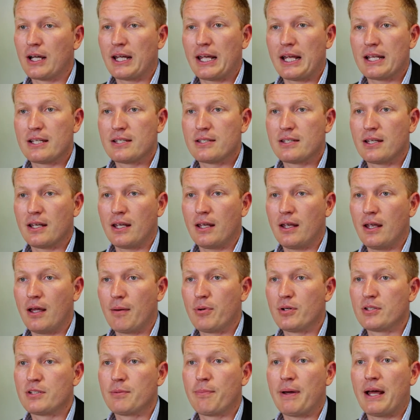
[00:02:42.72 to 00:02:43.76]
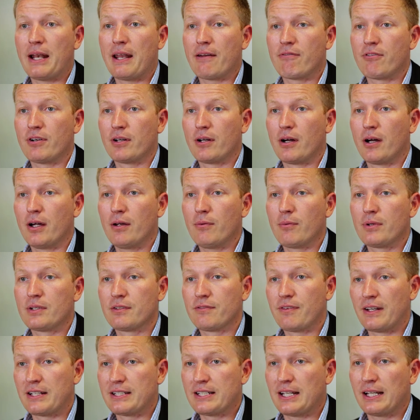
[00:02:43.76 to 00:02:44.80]
I get to see and put to bed every night, which
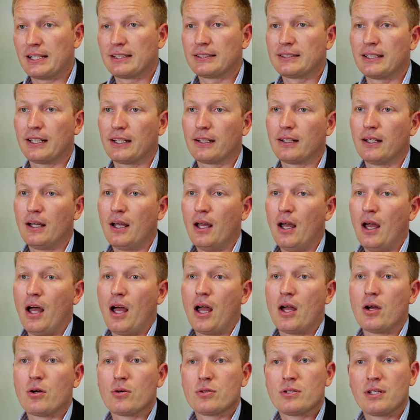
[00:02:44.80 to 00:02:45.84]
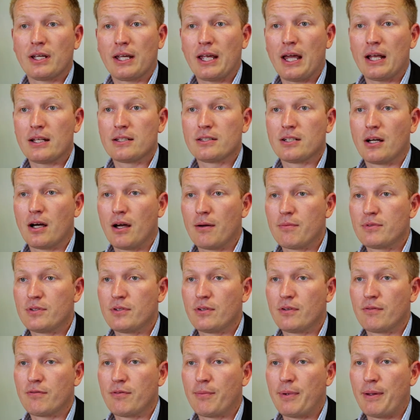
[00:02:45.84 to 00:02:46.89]
is fantastic. I also get time
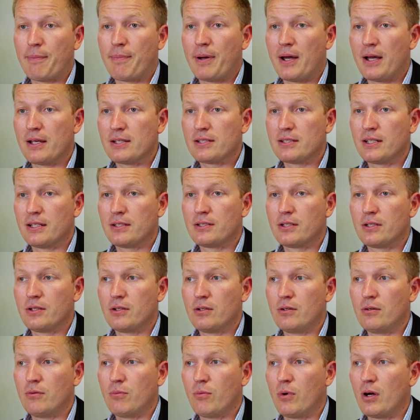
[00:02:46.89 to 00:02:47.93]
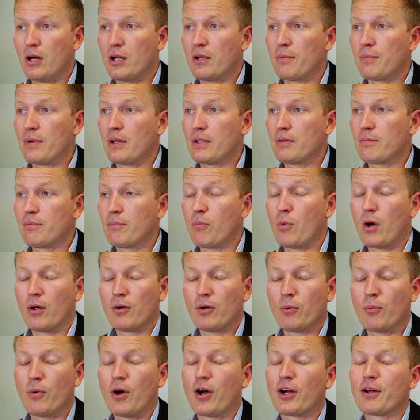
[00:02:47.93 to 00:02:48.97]
for me personally to work
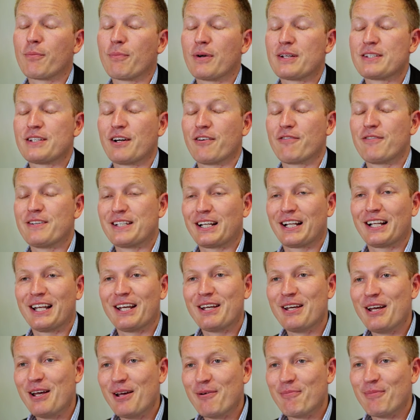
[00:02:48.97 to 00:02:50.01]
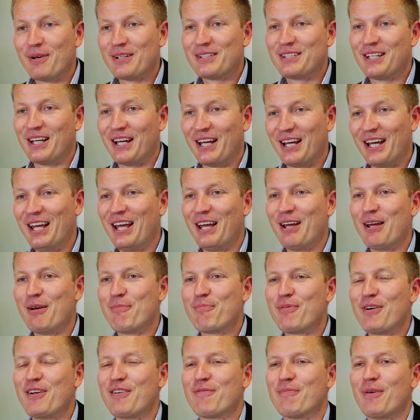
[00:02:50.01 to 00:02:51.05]
on myself physically, but
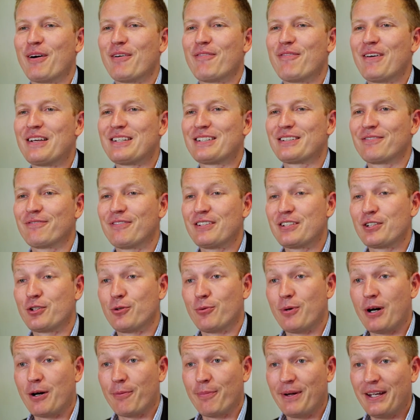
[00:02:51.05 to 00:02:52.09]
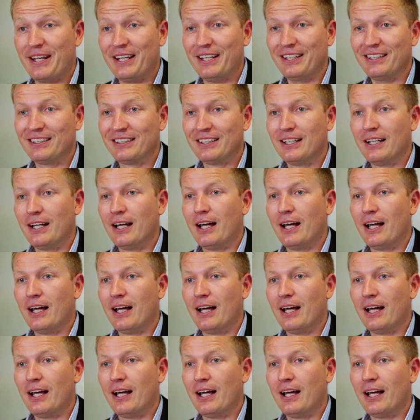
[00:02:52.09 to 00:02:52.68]
improve my physical well-being,